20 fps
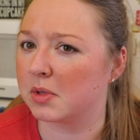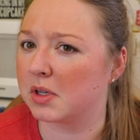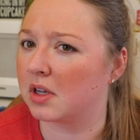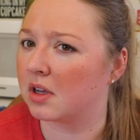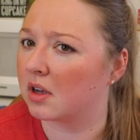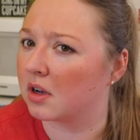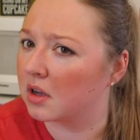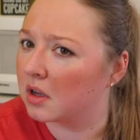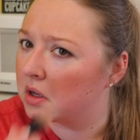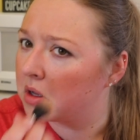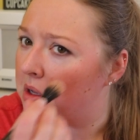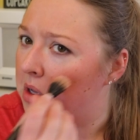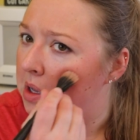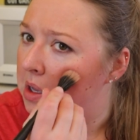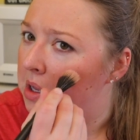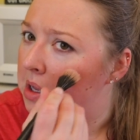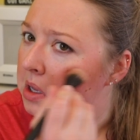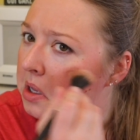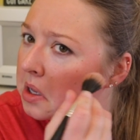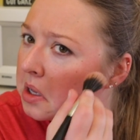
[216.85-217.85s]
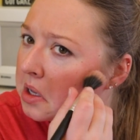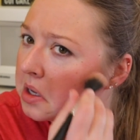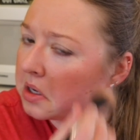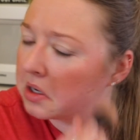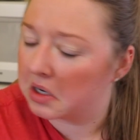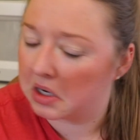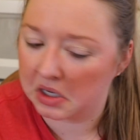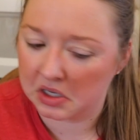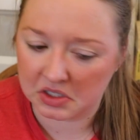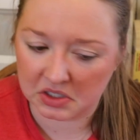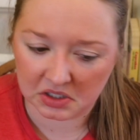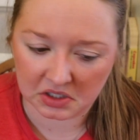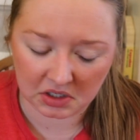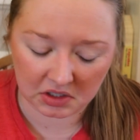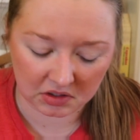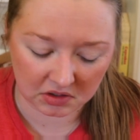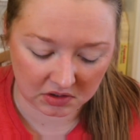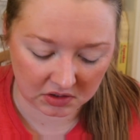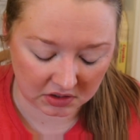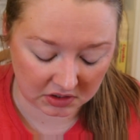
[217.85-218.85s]
me a nice
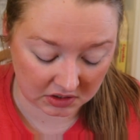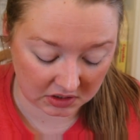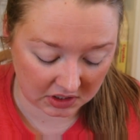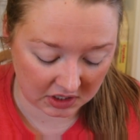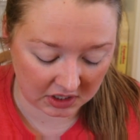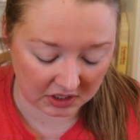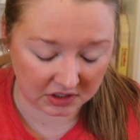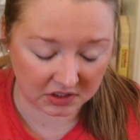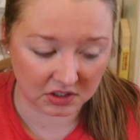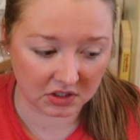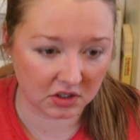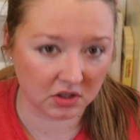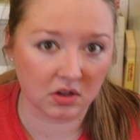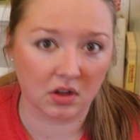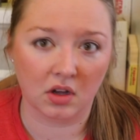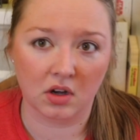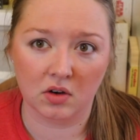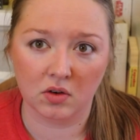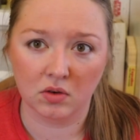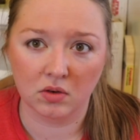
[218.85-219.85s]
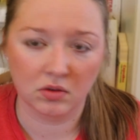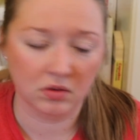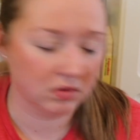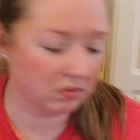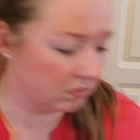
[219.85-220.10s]
sun-kissed glow